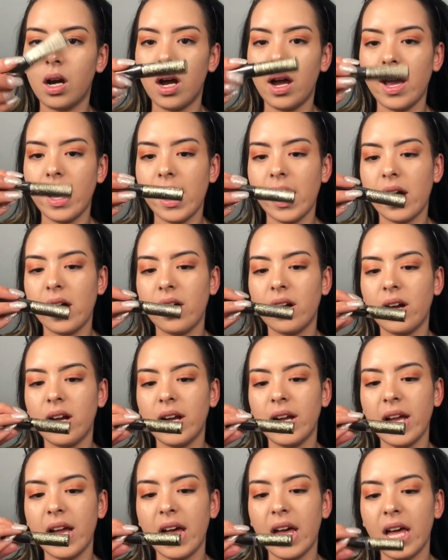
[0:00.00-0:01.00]

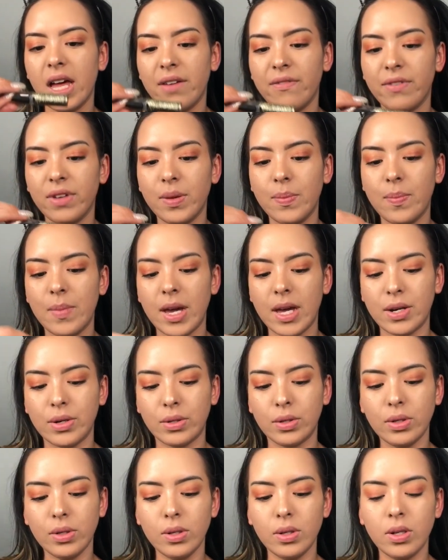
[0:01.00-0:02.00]
our Heavy
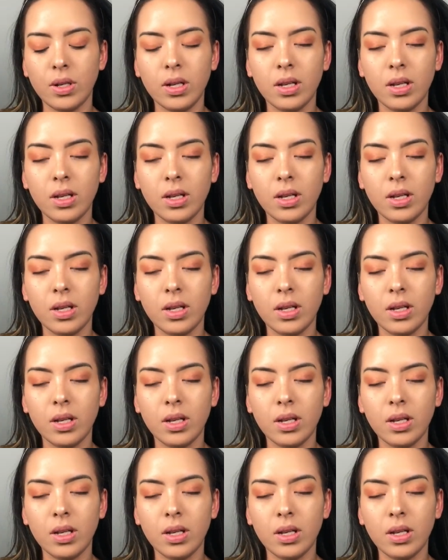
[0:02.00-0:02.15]
Metal